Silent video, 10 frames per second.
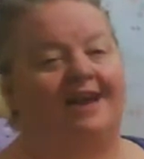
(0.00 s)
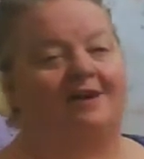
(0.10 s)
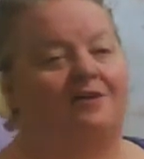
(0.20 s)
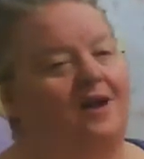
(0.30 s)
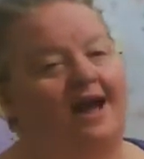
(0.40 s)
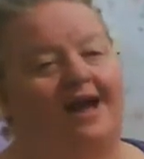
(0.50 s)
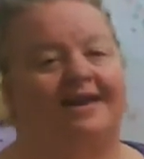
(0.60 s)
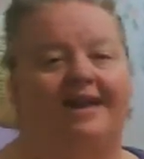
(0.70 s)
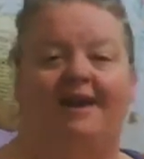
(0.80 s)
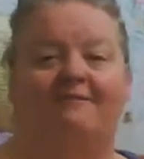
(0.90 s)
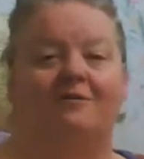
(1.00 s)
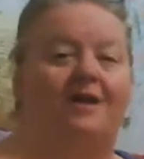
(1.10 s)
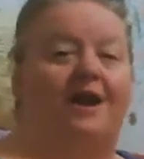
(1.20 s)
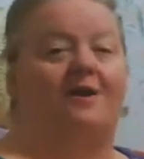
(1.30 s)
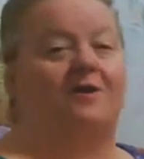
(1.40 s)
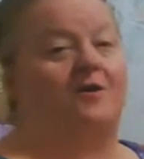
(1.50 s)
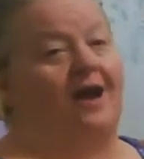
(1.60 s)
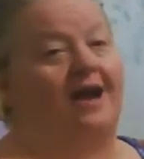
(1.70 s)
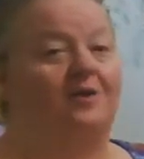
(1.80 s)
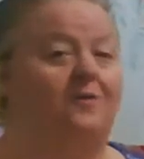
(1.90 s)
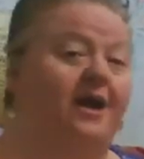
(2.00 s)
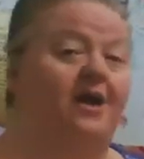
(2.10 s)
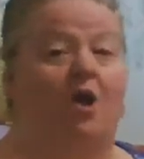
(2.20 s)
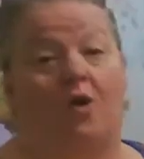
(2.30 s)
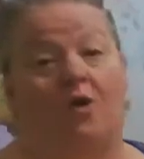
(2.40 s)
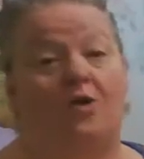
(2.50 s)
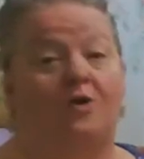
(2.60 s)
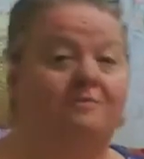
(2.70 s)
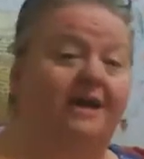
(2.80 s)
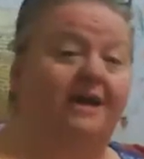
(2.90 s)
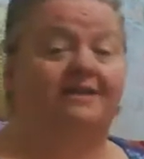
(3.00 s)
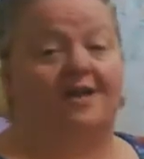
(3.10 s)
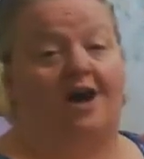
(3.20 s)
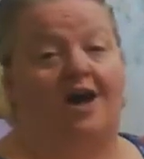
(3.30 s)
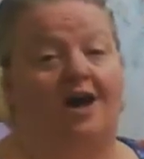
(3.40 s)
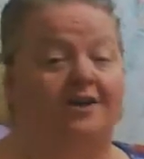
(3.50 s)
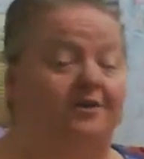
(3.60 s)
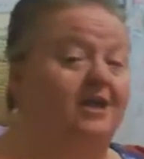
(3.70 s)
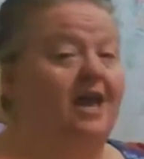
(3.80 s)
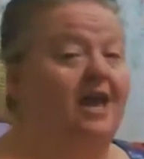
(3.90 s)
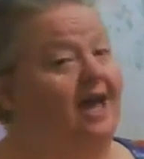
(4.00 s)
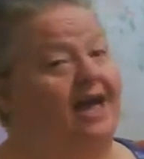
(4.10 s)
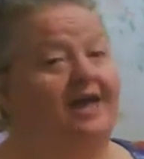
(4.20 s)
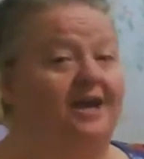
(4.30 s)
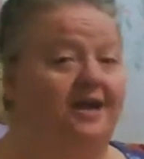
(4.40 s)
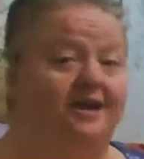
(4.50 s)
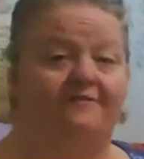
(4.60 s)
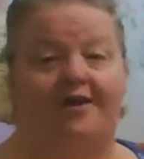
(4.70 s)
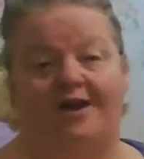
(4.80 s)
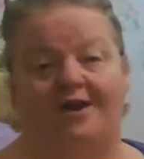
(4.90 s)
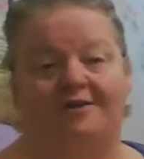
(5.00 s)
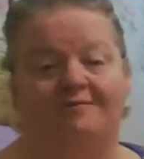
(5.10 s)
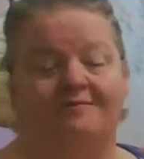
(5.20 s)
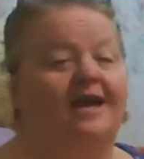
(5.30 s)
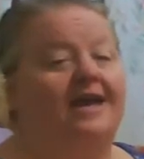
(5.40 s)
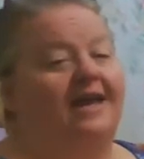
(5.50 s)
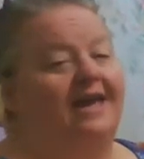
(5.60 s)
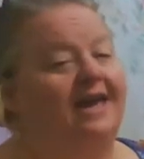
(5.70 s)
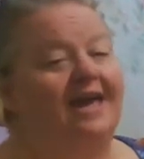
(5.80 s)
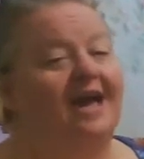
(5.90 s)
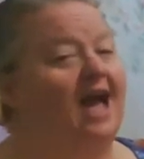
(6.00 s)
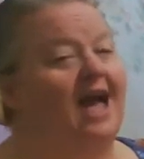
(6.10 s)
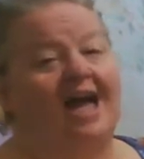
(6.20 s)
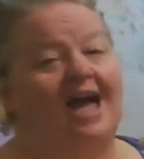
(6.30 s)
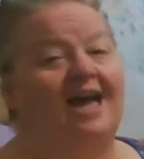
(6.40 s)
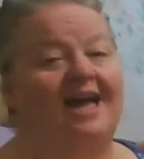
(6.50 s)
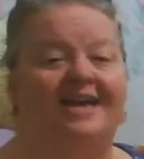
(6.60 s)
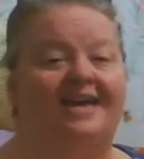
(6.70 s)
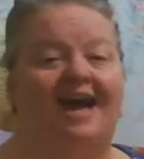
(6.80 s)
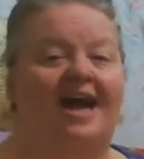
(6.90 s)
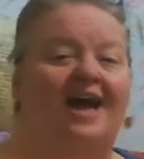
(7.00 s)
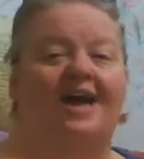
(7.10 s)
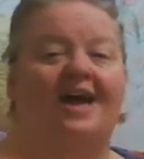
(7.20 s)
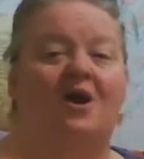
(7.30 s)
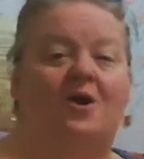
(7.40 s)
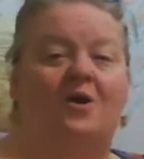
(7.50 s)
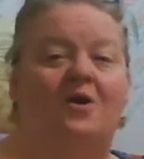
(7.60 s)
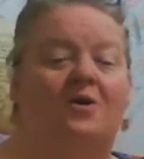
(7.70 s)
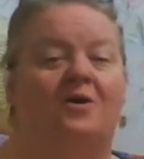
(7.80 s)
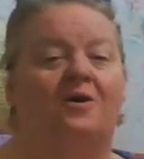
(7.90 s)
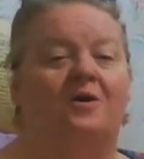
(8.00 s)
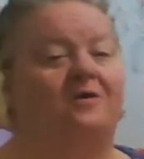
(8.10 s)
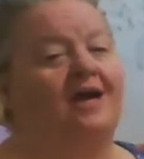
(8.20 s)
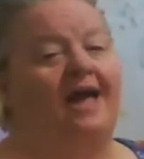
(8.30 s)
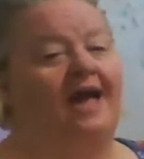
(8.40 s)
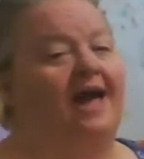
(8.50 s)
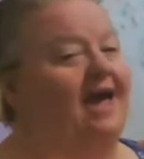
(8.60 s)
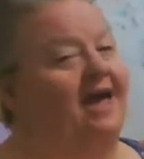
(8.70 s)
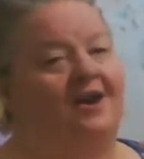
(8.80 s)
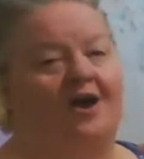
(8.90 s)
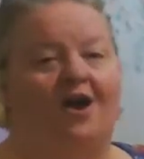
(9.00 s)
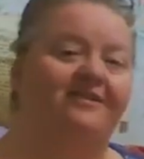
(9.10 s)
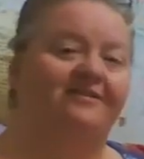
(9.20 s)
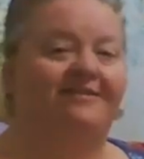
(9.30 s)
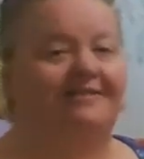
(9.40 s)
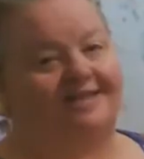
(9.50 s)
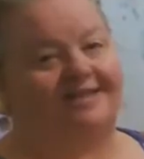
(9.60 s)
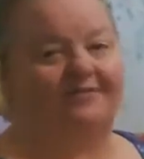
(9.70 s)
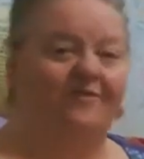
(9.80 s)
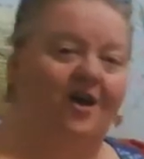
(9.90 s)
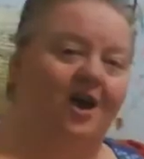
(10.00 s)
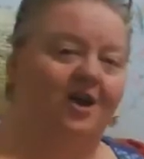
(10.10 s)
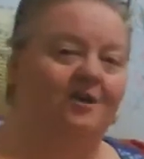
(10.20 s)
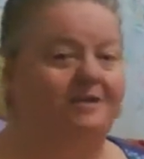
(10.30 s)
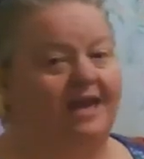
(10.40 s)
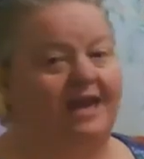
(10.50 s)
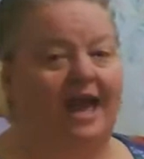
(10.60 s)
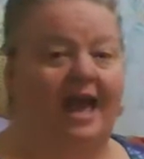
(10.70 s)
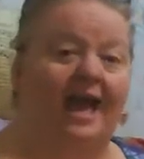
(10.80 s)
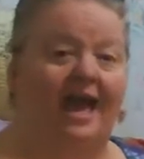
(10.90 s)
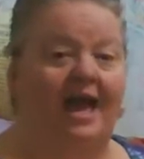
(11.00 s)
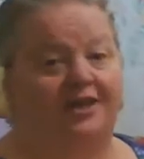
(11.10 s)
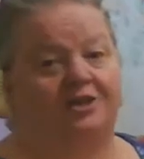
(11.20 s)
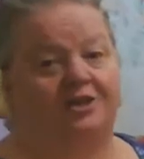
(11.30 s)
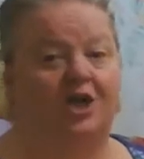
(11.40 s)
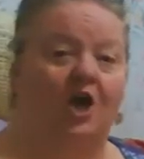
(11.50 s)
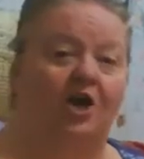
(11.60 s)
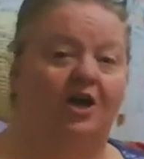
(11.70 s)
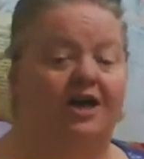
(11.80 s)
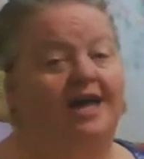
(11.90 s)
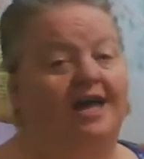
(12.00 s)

there a quack, everywhere a quack quack. Old MacDonald had a farm, E-I-E-I-O. And on this farm he had a dog,